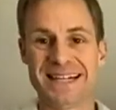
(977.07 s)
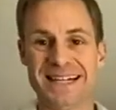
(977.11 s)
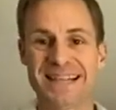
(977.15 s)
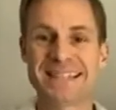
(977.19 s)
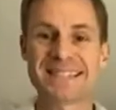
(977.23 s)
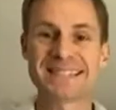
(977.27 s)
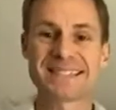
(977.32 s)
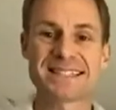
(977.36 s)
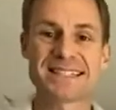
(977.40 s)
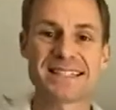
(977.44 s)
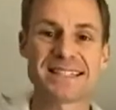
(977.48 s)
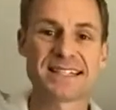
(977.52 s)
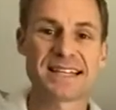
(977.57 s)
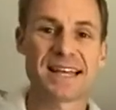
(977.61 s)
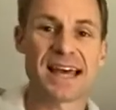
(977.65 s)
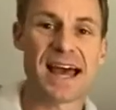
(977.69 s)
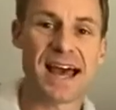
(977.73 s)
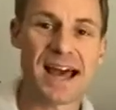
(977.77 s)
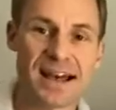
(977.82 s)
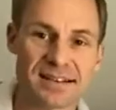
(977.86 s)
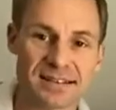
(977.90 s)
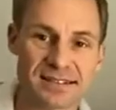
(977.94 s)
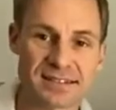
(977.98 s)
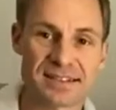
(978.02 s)
It's the
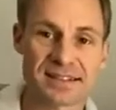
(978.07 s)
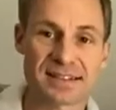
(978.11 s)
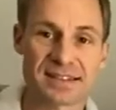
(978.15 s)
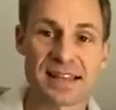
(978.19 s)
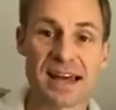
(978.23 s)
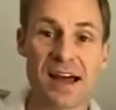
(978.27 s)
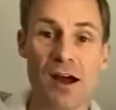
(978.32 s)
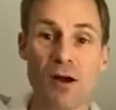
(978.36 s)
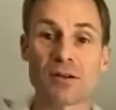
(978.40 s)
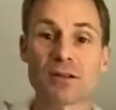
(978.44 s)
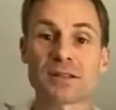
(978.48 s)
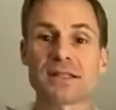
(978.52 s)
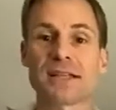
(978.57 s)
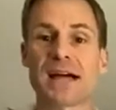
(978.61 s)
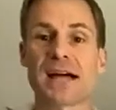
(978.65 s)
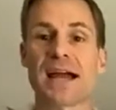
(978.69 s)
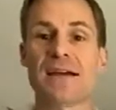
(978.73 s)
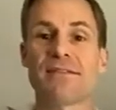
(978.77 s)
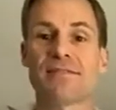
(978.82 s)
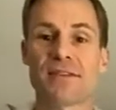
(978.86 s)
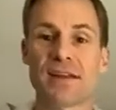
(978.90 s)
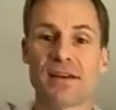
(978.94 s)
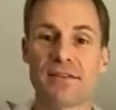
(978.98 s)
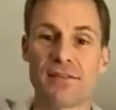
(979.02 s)
tasks that are
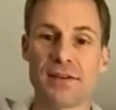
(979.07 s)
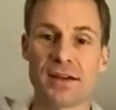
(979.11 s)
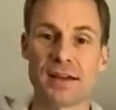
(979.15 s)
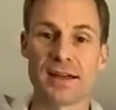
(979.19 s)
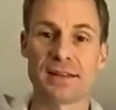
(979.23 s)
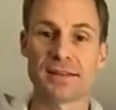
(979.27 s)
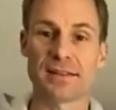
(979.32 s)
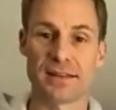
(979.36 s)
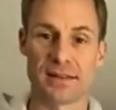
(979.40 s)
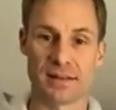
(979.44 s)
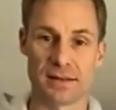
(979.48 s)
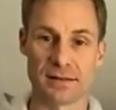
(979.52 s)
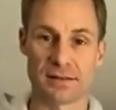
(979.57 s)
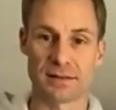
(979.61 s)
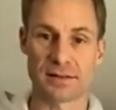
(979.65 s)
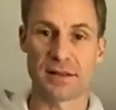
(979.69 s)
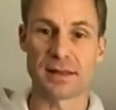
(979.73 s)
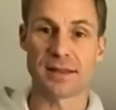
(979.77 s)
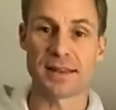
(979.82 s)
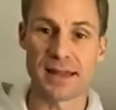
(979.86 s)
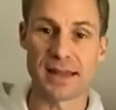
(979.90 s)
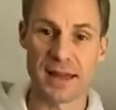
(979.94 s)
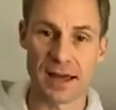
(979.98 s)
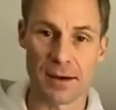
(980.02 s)
life giving
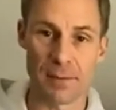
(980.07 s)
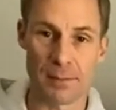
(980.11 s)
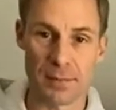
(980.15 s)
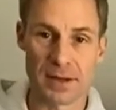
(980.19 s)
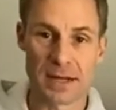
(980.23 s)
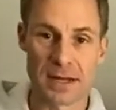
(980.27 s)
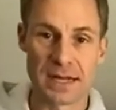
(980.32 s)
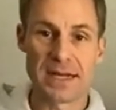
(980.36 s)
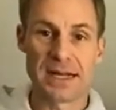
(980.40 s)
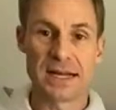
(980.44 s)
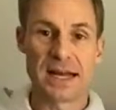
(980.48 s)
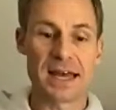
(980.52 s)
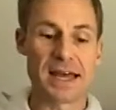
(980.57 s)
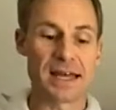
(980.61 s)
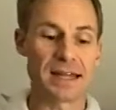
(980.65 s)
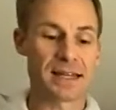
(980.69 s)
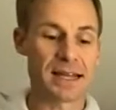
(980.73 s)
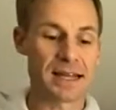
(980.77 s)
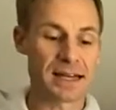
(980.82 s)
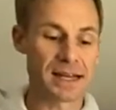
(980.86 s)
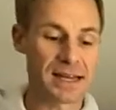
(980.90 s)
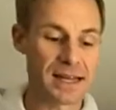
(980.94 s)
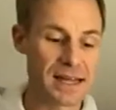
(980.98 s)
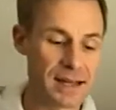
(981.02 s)
to them
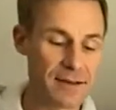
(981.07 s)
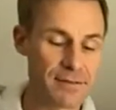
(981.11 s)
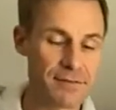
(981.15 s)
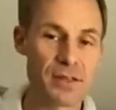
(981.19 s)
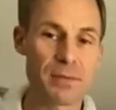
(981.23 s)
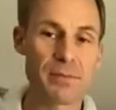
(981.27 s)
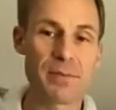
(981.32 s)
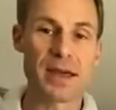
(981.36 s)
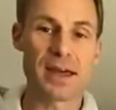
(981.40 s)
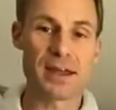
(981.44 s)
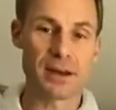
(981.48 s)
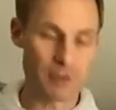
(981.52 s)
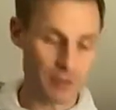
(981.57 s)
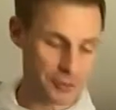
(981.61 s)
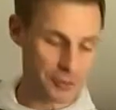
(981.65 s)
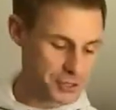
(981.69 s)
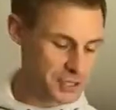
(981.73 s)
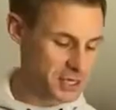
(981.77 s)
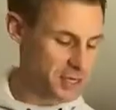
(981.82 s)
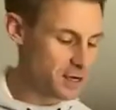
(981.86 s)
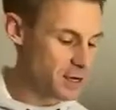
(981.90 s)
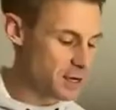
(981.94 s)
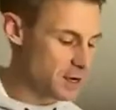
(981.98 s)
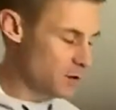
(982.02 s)
and that give them
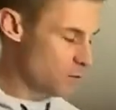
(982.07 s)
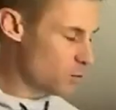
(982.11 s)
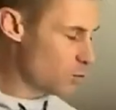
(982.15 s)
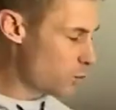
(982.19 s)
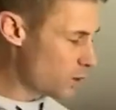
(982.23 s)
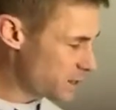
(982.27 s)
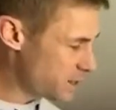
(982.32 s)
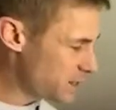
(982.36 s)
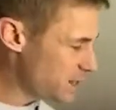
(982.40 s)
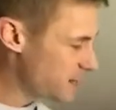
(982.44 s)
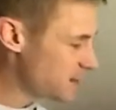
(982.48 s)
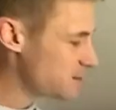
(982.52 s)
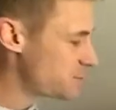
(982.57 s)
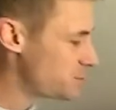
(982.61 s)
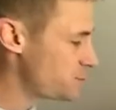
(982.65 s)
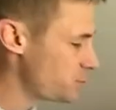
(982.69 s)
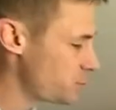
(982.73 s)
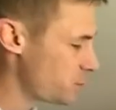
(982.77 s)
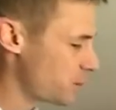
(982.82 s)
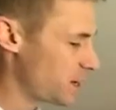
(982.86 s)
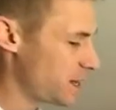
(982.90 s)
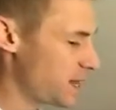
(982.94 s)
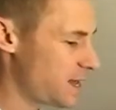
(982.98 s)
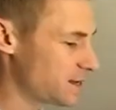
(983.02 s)
energy when they
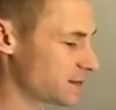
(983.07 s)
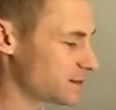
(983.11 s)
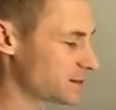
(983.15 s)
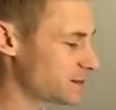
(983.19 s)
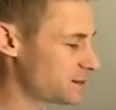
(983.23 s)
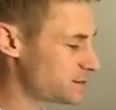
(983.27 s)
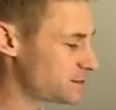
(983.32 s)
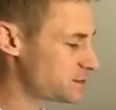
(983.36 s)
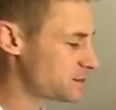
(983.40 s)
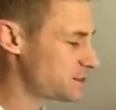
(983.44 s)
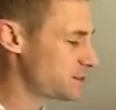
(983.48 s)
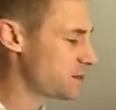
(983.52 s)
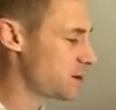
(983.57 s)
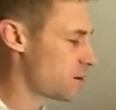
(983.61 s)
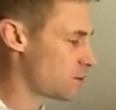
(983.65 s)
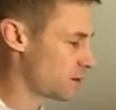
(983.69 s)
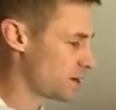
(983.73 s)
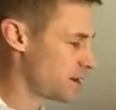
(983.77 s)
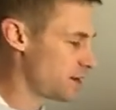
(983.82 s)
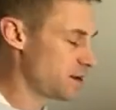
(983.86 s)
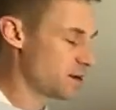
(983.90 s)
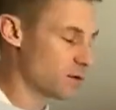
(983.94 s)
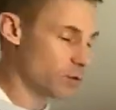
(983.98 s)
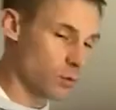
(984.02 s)
do it. And
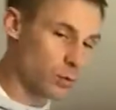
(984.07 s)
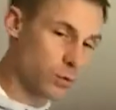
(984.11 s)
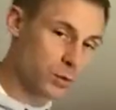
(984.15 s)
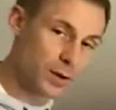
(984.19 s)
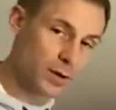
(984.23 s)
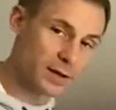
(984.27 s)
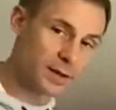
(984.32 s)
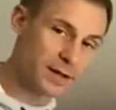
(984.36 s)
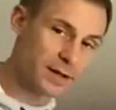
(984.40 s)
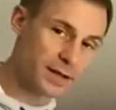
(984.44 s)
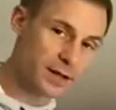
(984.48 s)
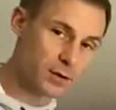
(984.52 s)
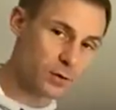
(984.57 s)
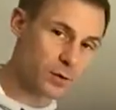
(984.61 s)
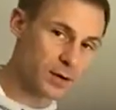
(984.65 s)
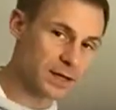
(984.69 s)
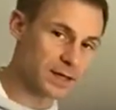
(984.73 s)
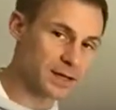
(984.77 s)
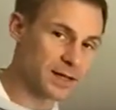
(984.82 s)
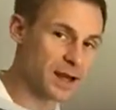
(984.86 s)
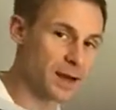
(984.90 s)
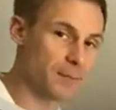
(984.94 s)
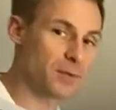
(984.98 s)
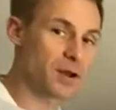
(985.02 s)
Lencioni, really
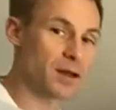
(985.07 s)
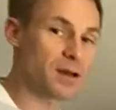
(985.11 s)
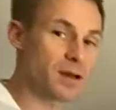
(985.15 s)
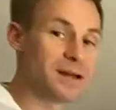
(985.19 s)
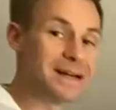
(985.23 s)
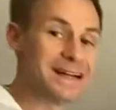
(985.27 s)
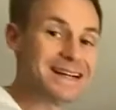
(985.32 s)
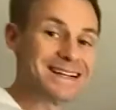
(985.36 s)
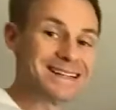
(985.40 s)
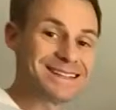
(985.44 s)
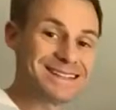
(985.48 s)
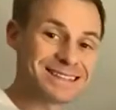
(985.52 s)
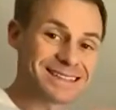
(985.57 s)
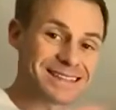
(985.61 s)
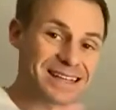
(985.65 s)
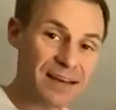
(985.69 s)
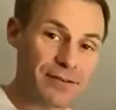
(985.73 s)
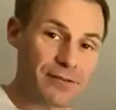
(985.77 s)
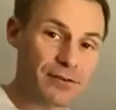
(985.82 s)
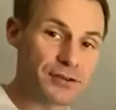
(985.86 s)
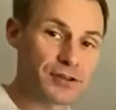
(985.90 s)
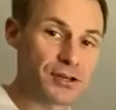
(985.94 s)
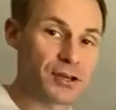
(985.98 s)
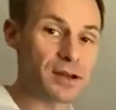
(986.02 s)
quickly, I'm going to just
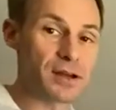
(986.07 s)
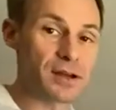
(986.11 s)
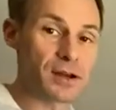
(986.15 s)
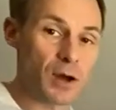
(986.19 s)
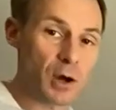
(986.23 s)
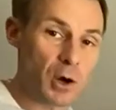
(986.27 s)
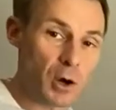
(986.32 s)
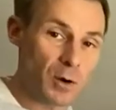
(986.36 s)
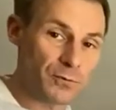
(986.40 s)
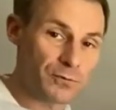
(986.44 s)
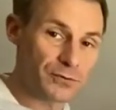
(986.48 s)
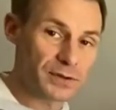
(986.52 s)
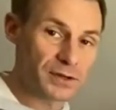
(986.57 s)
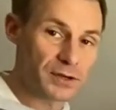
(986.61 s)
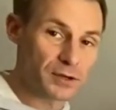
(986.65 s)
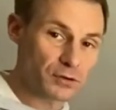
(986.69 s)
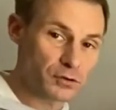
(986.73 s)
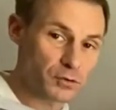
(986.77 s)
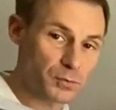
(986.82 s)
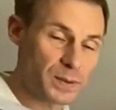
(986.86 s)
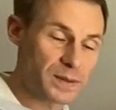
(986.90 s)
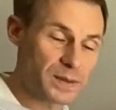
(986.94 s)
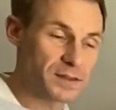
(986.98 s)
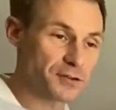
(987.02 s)
give it to you, and hopefully
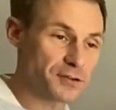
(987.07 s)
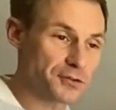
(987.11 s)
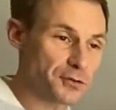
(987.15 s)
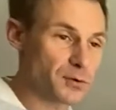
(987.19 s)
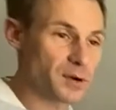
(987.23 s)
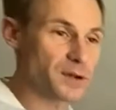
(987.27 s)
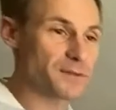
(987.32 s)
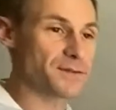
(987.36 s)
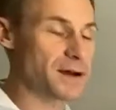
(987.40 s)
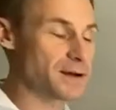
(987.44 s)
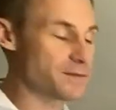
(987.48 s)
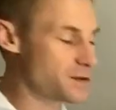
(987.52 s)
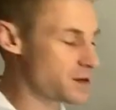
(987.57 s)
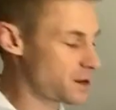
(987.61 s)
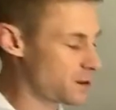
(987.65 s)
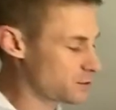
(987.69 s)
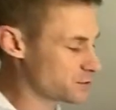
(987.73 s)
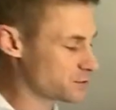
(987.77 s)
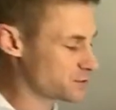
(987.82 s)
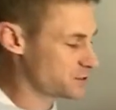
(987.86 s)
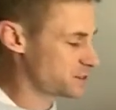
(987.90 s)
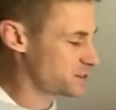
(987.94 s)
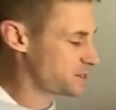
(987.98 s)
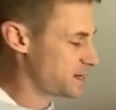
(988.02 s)
you'll spend the
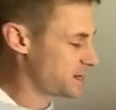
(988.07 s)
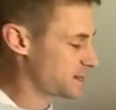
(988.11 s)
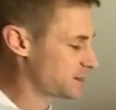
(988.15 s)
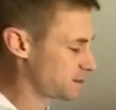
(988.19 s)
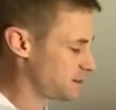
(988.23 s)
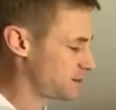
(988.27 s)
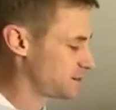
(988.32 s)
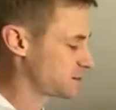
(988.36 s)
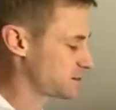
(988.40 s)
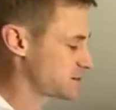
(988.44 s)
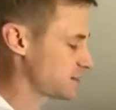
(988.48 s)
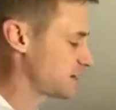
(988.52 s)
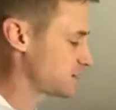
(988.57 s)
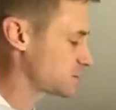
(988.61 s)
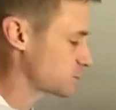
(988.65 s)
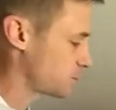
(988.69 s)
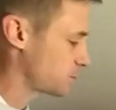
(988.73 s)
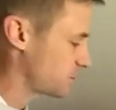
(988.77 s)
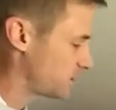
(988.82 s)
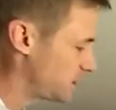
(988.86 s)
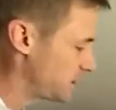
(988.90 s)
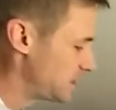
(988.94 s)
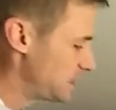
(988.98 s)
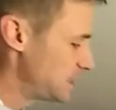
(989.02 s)
$25 to take the
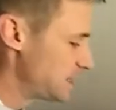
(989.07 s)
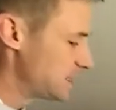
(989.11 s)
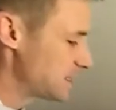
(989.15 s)
assessment.